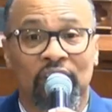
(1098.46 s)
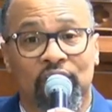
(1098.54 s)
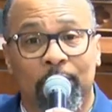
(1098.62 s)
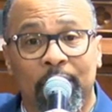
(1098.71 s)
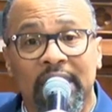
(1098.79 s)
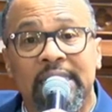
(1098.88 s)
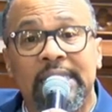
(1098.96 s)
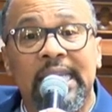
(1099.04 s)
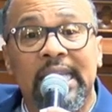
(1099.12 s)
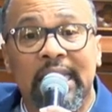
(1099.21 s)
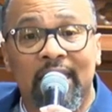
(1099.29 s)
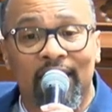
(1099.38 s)
just to
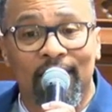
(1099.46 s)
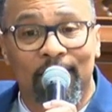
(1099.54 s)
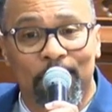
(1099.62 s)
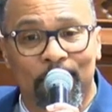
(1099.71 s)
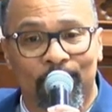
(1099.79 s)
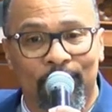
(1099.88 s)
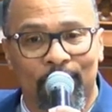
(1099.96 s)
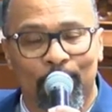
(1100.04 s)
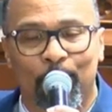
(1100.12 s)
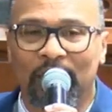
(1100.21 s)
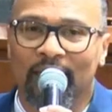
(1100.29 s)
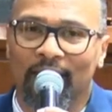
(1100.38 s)
be seen,
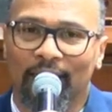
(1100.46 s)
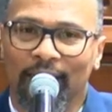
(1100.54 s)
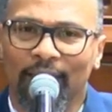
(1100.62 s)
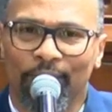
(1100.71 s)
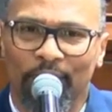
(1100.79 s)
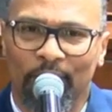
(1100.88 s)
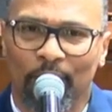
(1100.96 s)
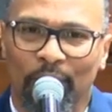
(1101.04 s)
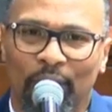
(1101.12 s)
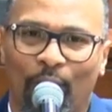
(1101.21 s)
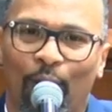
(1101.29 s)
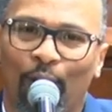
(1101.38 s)
but
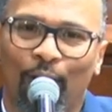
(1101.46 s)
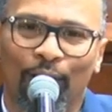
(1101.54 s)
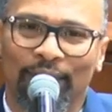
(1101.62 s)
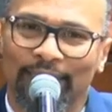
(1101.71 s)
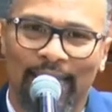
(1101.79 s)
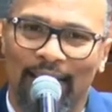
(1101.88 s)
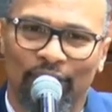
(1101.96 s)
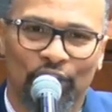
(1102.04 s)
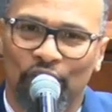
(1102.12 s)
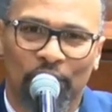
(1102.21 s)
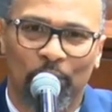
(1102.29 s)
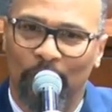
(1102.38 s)
live it because
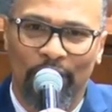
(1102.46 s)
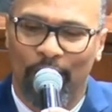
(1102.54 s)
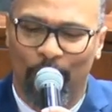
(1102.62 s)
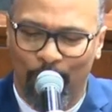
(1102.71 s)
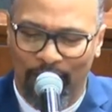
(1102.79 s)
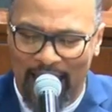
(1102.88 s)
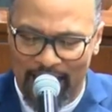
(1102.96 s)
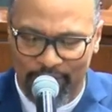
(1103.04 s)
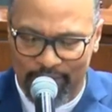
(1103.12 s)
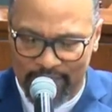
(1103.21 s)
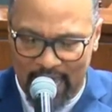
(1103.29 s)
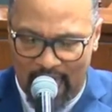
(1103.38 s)
that should be your
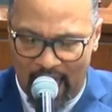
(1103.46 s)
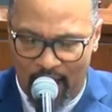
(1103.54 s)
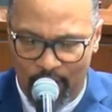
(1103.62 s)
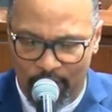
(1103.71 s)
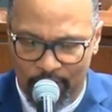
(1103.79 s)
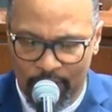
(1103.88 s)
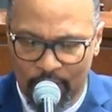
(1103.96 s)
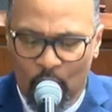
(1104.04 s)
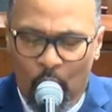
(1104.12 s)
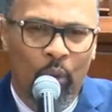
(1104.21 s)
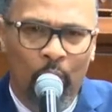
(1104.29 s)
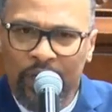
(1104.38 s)
lifestyle.
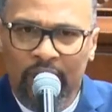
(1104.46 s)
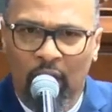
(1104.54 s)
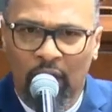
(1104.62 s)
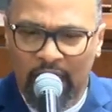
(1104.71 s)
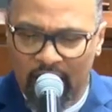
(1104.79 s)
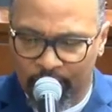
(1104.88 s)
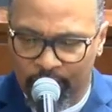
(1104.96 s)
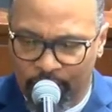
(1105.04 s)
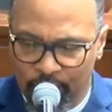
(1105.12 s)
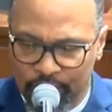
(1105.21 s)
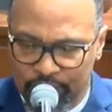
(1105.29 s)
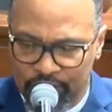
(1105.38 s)
When we look
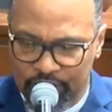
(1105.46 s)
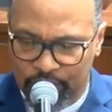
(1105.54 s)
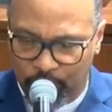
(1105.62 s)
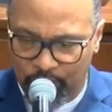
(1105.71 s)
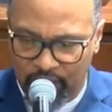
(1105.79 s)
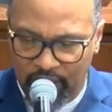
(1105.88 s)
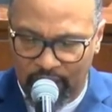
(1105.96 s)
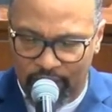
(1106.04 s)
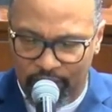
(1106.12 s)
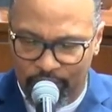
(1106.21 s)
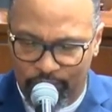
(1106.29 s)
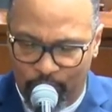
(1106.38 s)
at verses
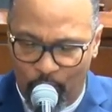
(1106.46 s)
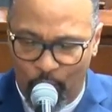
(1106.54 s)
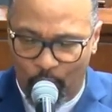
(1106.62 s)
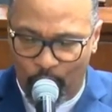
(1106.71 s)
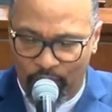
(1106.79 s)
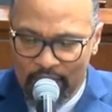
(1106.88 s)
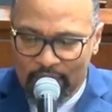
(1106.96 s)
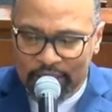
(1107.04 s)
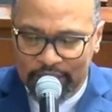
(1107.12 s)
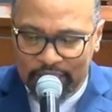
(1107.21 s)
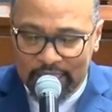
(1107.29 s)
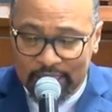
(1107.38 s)
3 and
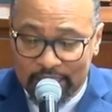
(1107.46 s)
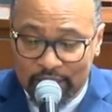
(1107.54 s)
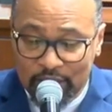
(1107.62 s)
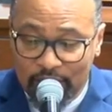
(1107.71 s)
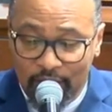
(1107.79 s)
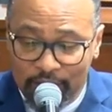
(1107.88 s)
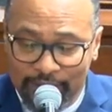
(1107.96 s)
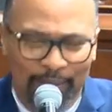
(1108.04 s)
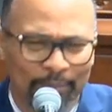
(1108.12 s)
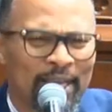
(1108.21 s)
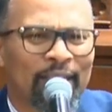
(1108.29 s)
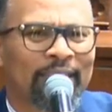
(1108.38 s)
4, Jesus
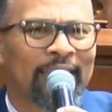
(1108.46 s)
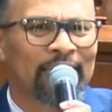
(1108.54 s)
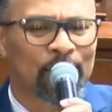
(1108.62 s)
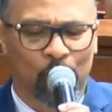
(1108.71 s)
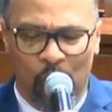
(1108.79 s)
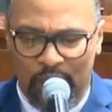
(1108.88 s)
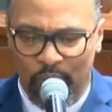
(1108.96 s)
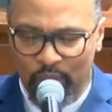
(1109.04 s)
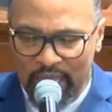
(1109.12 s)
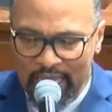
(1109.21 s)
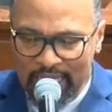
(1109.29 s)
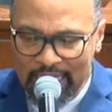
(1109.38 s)
tells them, guess
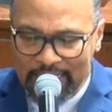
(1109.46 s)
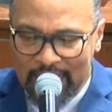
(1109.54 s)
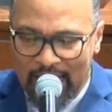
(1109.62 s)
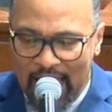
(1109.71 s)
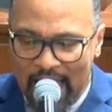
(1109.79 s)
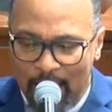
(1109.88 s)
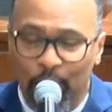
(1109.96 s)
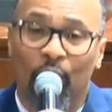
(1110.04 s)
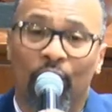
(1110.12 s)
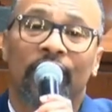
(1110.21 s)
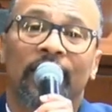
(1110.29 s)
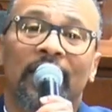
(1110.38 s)
what?
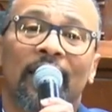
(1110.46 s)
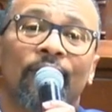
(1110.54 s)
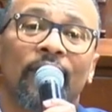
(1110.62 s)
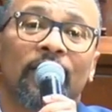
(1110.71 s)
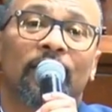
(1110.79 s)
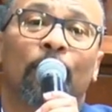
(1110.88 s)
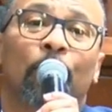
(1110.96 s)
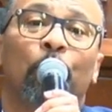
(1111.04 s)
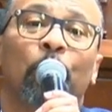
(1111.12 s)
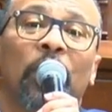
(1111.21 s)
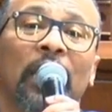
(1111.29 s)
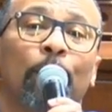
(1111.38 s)
Anytime you're giving
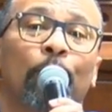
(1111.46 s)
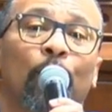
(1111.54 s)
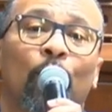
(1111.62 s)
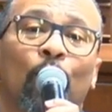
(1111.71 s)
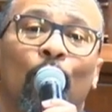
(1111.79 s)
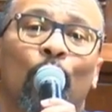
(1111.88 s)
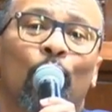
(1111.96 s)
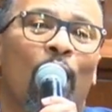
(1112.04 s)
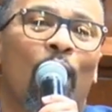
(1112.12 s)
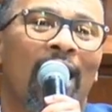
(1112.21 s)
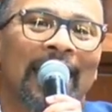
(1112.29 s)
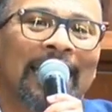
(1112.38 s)
to
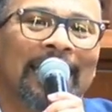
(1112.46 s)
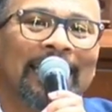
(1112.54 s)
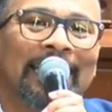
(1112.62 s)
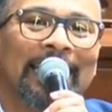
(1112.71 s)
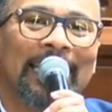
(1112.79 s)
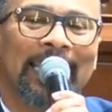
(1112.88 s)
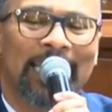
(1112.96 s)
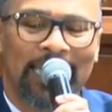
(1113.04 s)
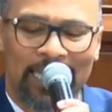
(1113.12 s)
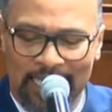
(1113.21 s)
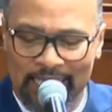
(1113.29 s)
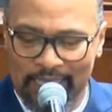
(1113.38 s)
people who are in
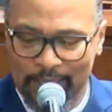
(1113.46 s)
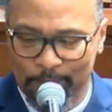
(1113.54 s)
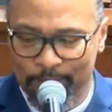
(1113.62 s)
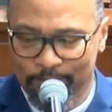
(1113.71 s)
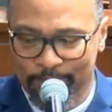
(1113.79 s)
need,